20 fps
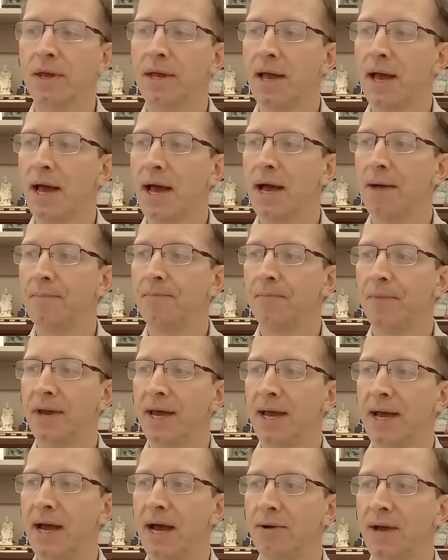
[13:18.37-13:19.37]

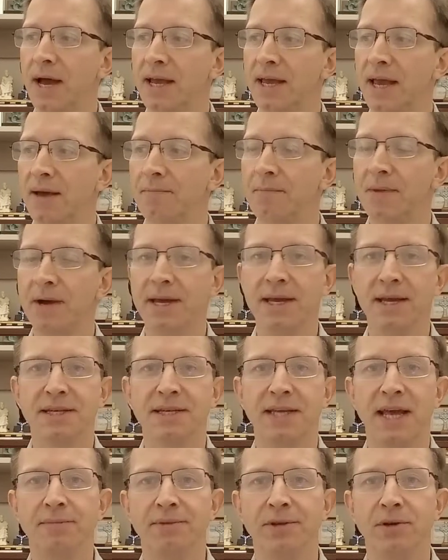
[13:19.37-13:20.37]
But I kept my
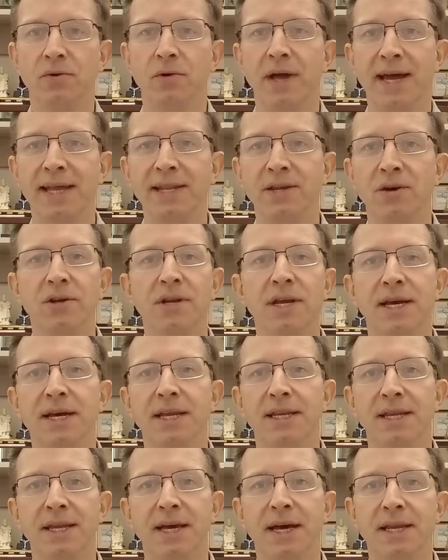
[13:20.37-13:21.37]
sceptical head on
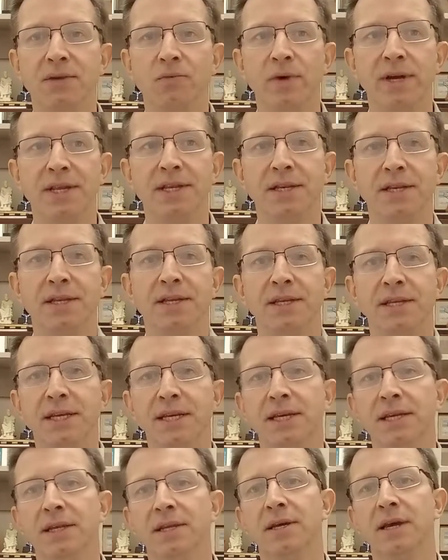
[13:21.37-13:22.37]
and waited to
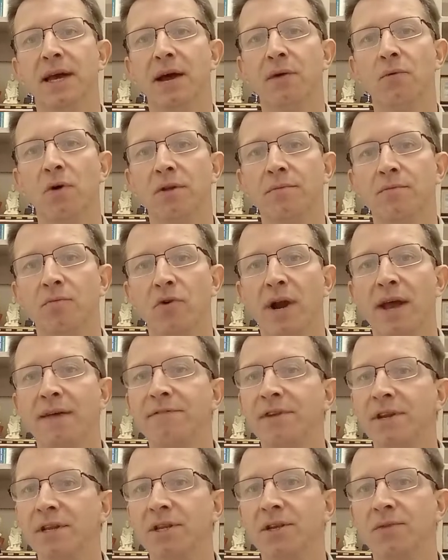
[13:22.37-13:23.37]
see what more
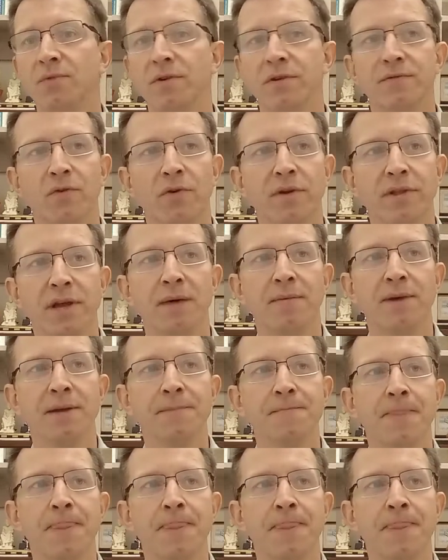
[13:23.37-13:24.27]
evidence was forthcoming.